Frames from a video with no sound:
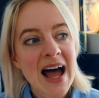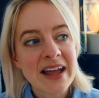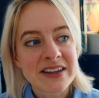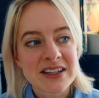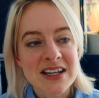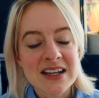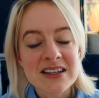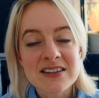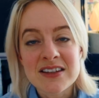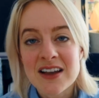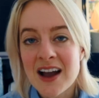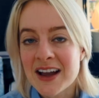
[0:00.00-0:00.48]
And
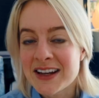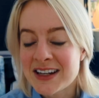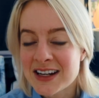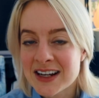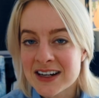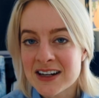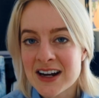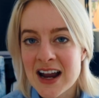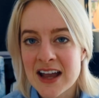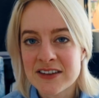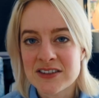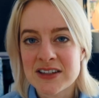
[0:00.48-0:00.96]
this
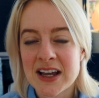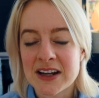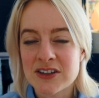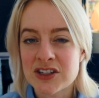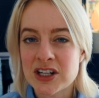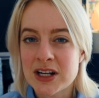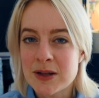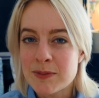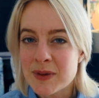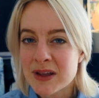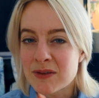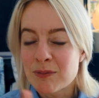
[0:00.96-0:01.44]
idea has
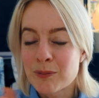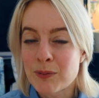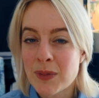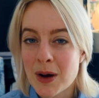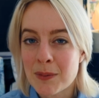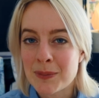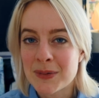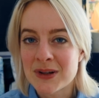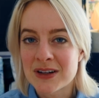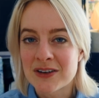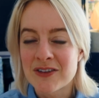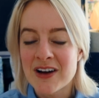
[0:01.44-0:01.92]
actually been
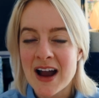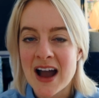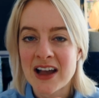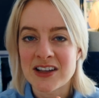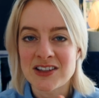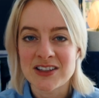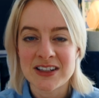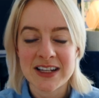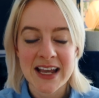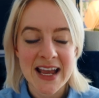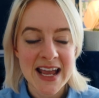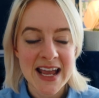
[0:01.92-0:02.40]
popularized